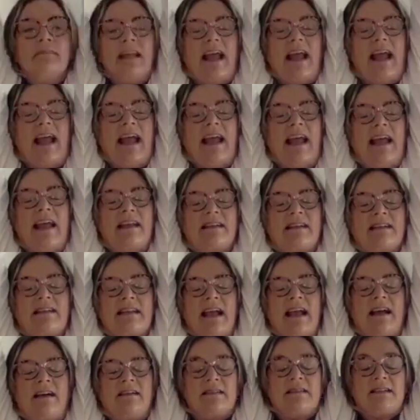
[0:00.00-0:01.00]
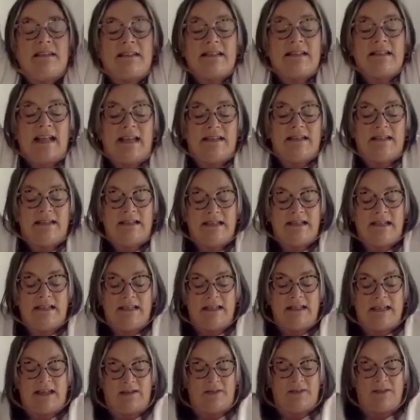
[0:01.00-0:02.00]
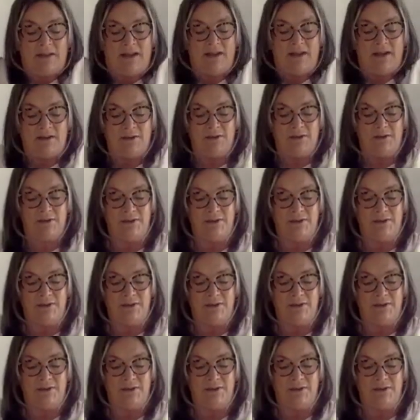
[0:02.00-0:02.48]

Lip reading: Exhale, sending it out there.